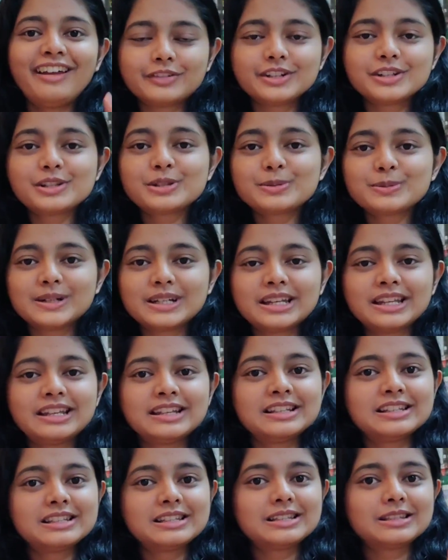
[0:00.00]
first one
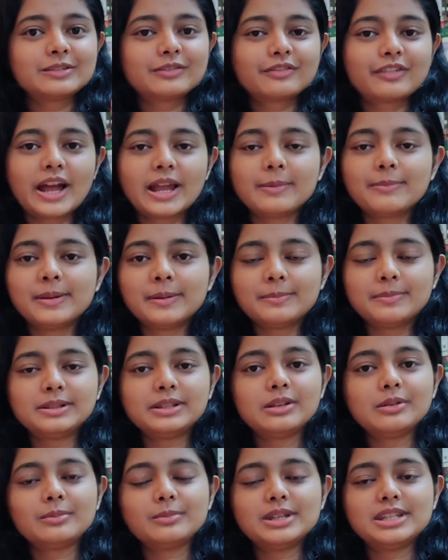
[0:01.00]
is 5 People
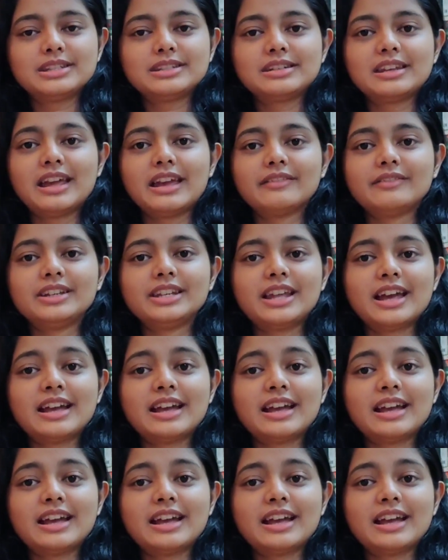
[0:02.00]
You Meet in Heaven,